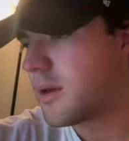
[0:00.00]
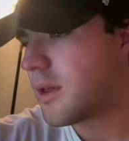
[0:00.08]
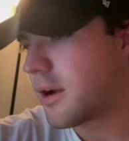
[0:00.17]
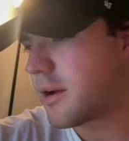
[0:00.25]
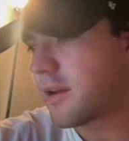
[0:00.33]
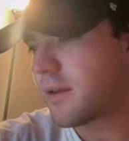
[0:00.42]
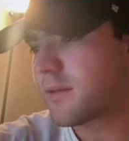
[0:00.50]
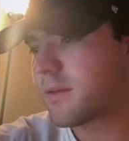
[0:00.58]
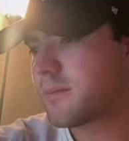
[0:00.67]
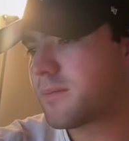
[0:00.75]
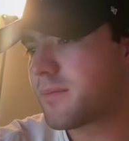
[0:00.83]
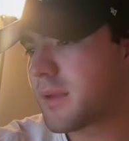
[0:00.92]
There it is.
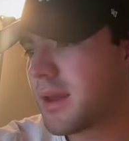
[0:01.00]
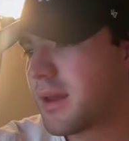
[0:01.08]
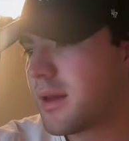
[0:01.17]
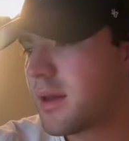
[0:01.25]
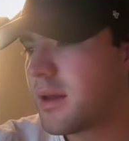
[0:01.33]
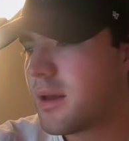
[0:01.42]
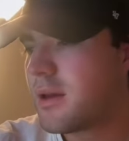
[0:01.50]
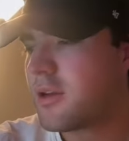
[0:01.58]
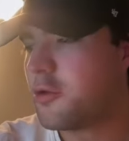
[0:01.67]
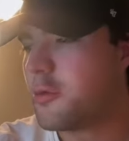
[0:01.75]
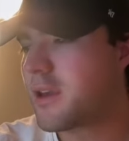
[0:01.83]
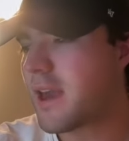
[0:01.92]

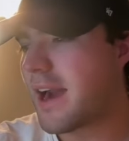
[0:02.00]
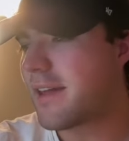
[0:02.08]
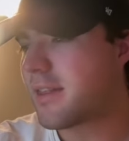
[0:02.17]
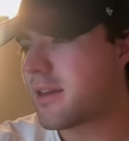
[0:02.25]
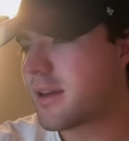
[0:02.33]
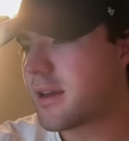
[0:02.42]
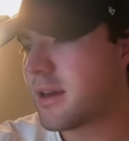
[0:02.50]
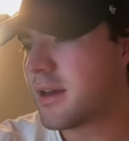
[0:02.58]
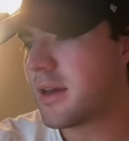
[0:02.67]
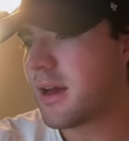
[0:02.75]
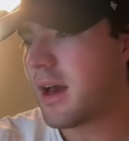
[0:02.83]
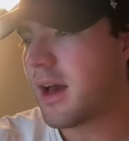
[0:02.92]
Newman Catholic.
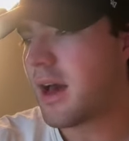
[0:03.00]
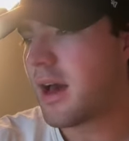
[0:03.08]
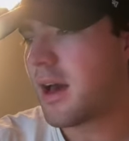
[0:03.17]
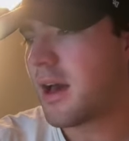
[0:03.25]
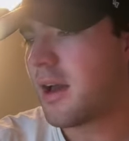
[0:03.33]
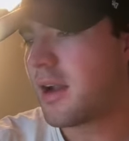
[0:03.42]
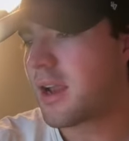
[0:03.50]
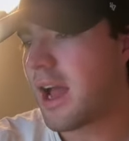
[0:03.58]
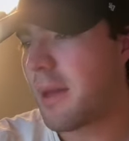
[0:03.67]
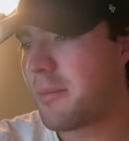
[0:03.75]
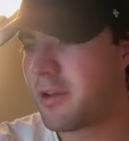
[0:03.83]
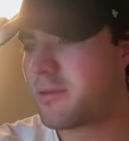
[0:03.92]

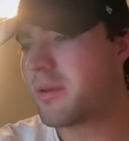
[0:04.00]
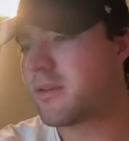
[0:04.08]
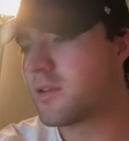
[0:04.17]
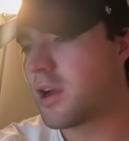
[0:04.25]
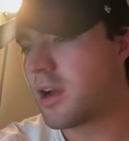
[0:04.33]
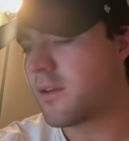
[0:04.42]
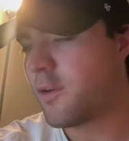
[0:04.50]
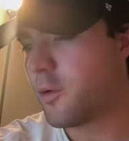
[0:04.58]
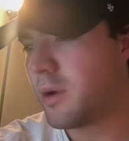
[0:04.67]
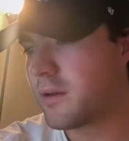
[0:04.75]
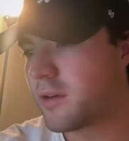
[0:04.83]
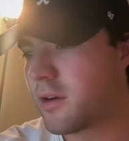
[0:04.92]
I picked him as a dog a few
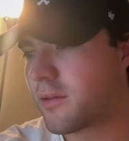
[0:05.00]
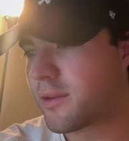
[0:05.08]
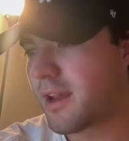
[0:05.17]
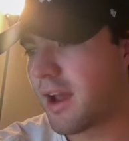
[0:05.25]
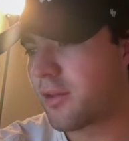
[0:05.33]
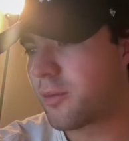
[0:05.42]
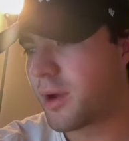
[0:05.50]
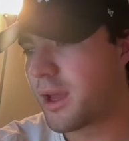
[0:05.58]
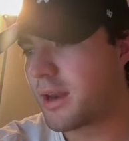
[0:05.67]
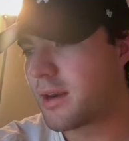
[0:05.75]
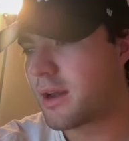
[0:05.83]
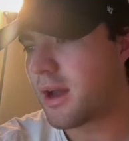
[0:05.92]
weeks ago for South
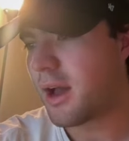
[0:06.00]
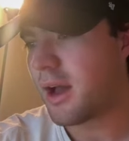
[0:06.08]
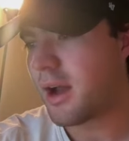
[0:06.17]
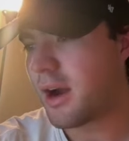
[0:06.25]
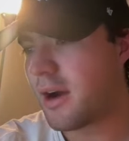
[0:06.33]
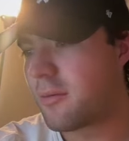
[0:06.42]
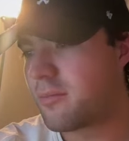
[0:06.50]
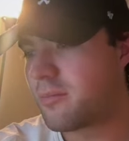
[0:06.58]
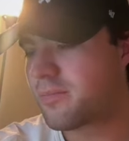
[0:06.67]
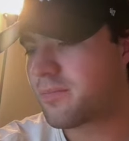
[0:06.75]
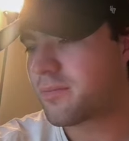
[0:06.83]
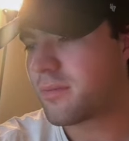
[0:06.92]
win.
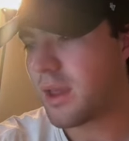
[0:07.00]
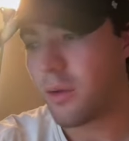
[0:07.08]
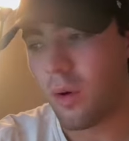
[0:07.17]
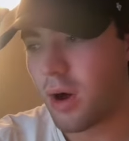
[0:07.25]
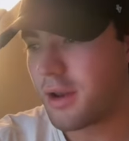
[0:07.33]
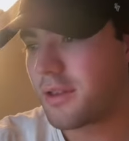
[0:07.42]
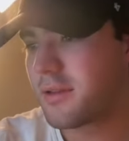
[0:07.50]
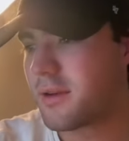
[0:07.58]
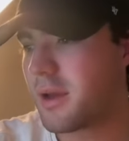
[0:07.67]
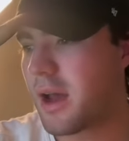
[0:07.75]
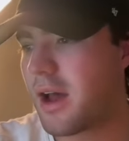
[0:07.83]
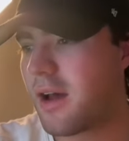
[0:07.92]
They won to
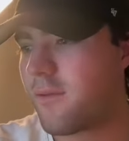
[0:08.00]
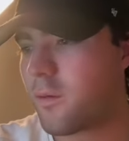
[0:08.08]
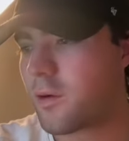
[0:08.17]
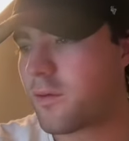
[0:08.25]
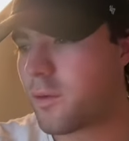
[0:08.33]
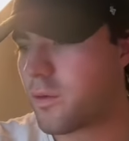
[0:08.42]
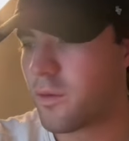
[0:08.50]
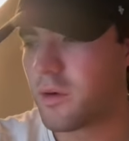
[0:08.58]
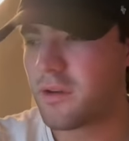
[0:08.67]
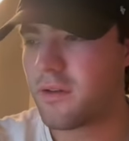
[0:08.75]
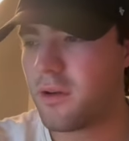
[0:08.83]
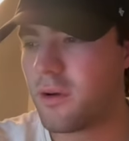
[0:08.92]

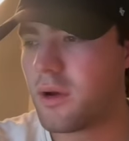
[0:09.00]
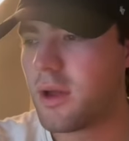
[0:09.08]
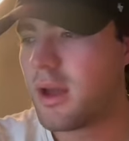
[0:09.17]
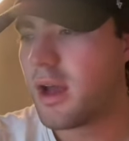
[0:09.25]
44-42.